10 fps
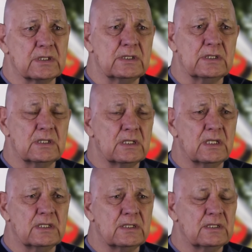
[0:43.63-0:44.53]
and
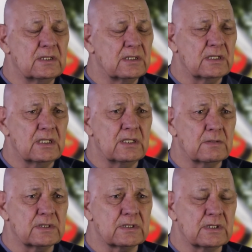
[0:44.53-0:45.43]
and it
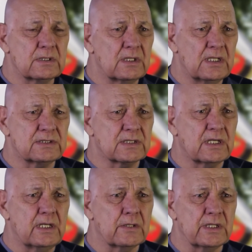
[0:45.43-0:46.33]
was just it's
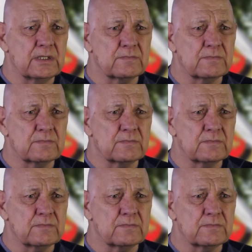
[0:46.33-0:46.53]
scary.